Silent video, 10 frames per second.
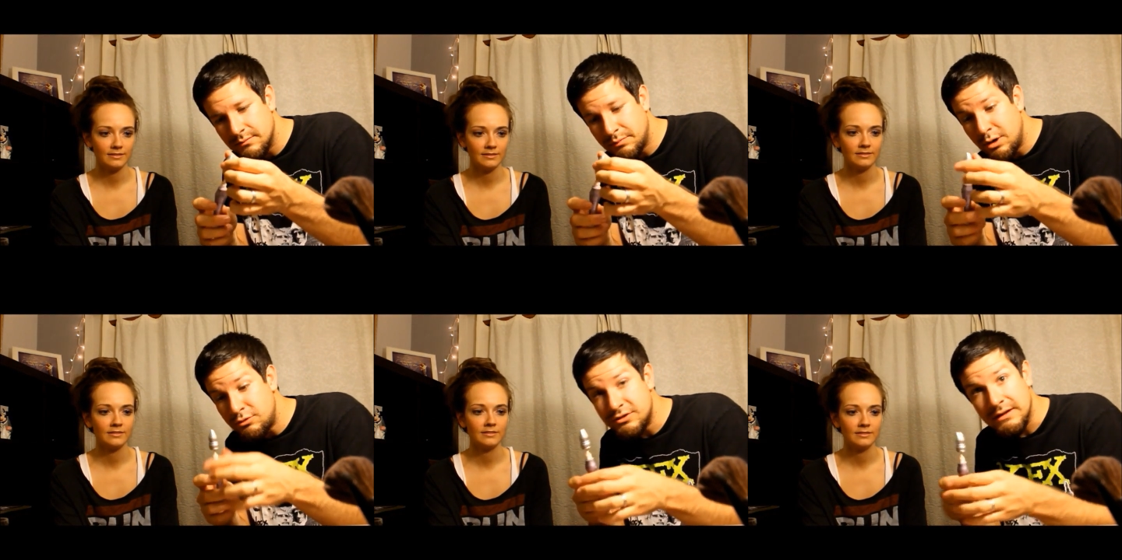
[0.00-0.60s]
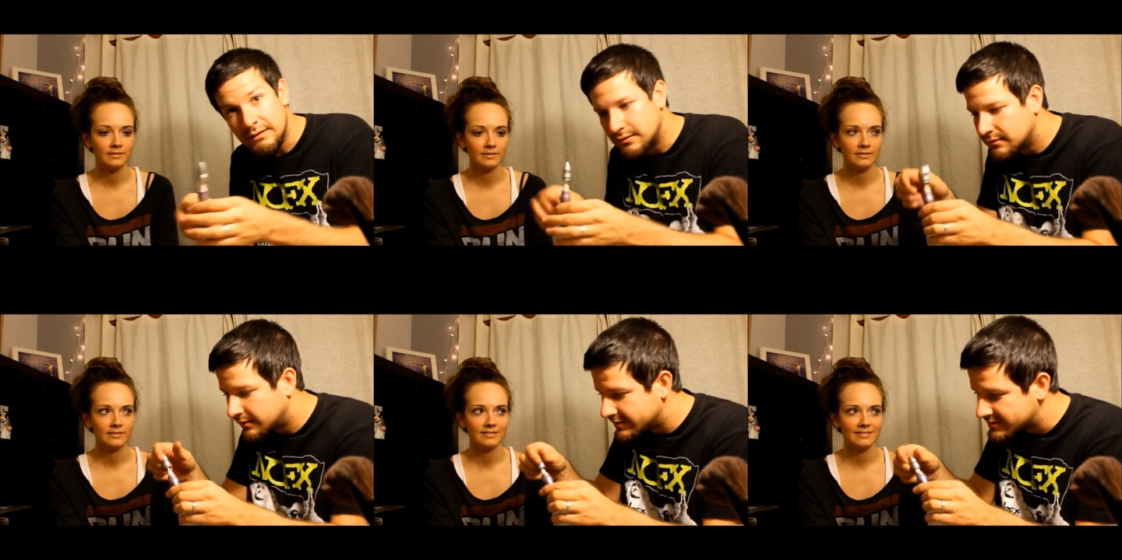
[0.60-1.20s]

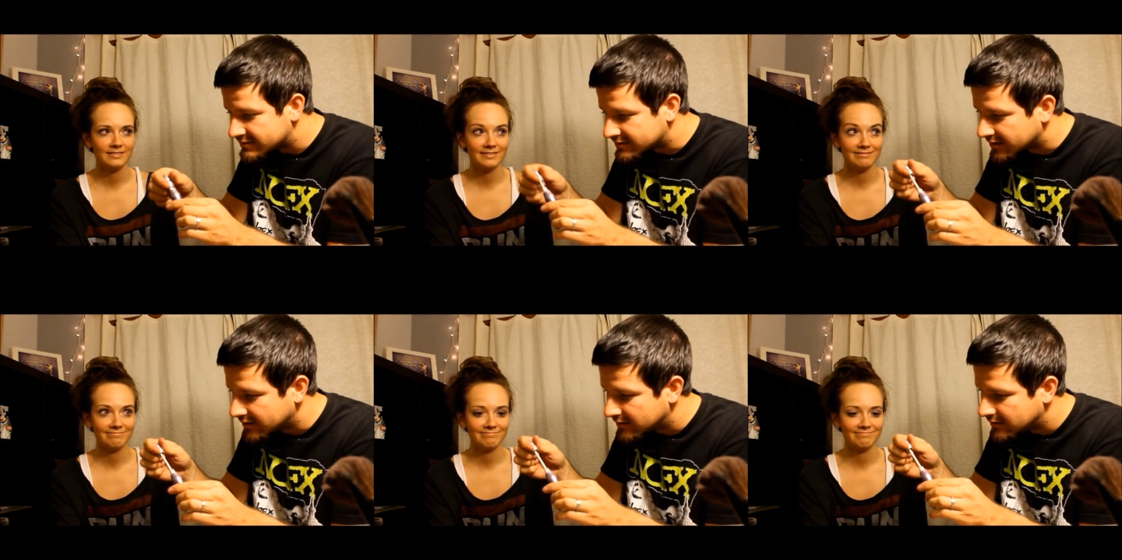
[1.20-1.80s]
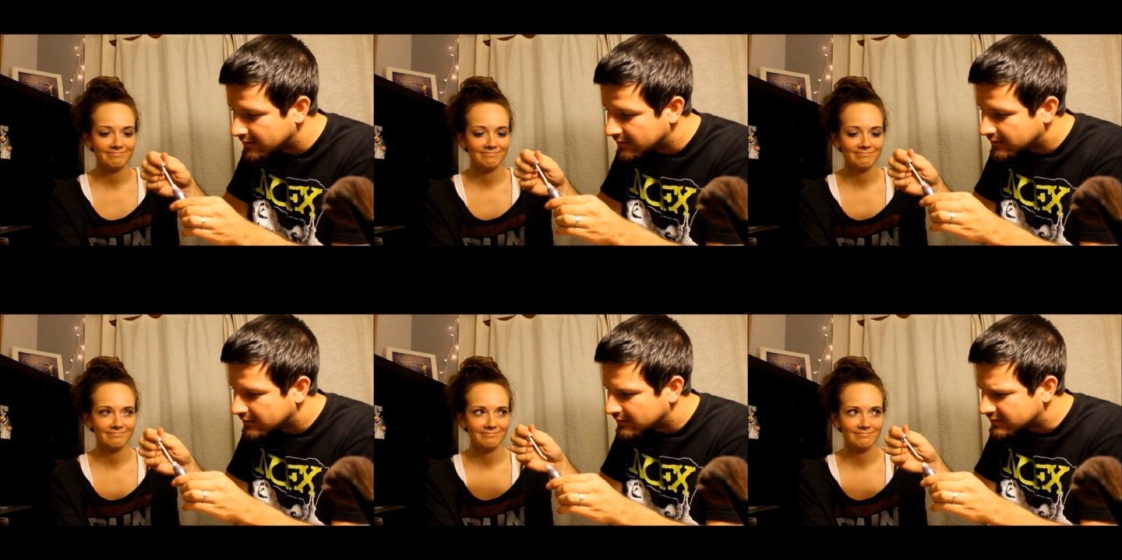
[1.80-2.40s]
Speaker 1: Oh, this is good.
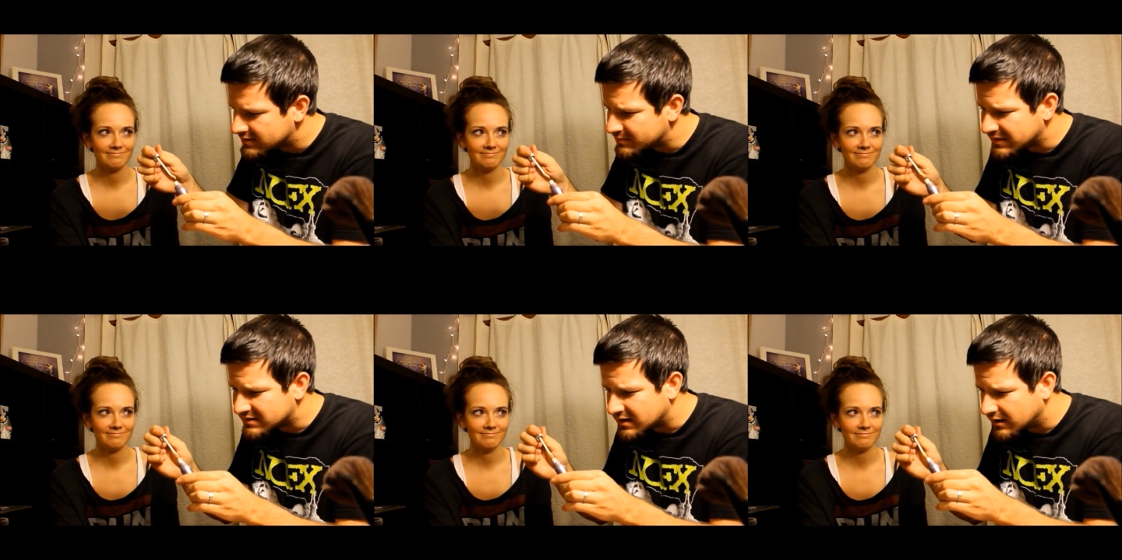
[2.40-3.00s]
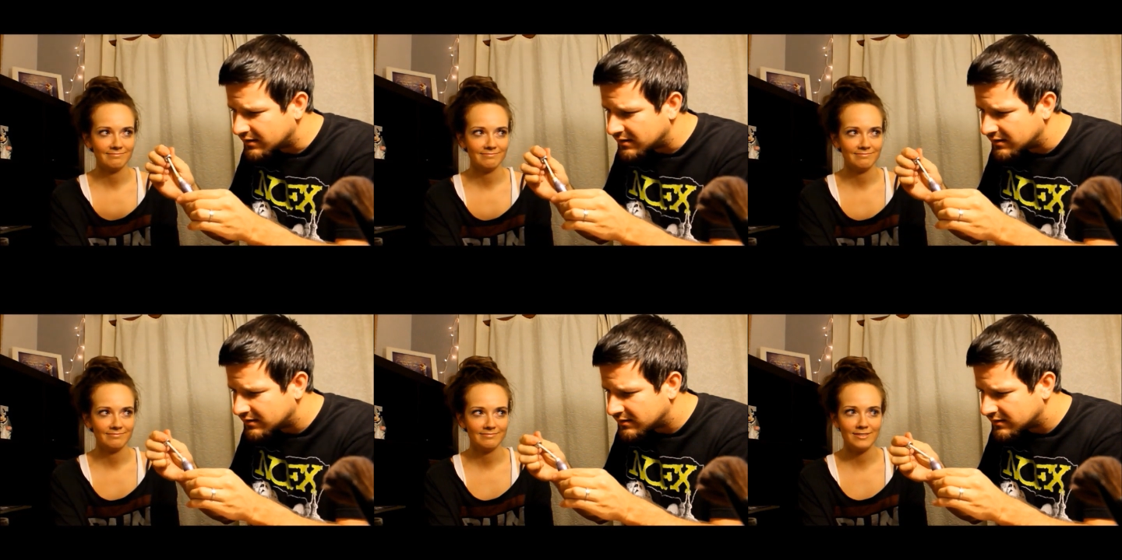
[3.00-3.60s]
Is this mascara?
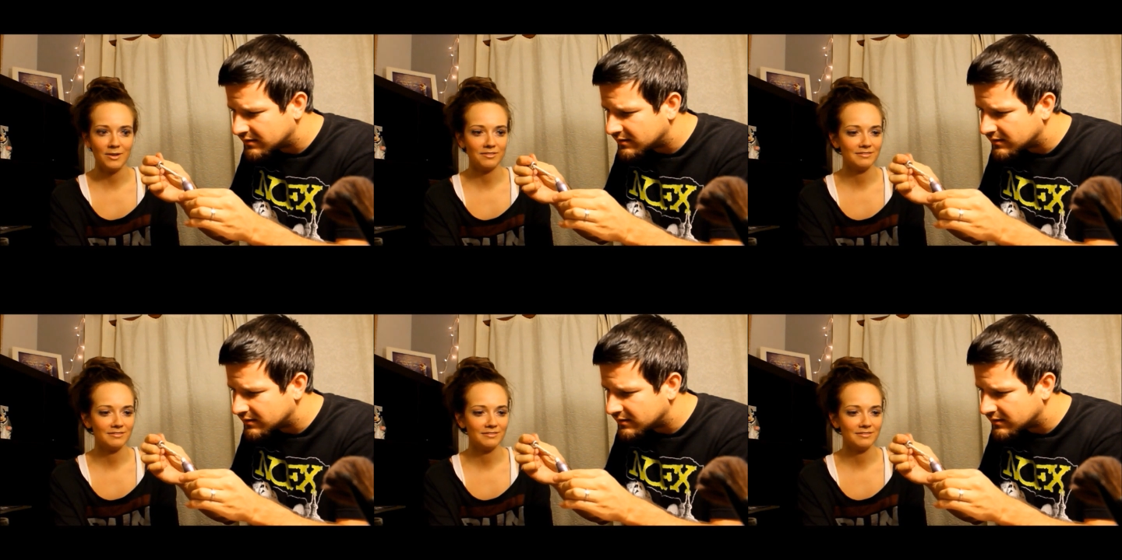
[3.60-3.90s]
No.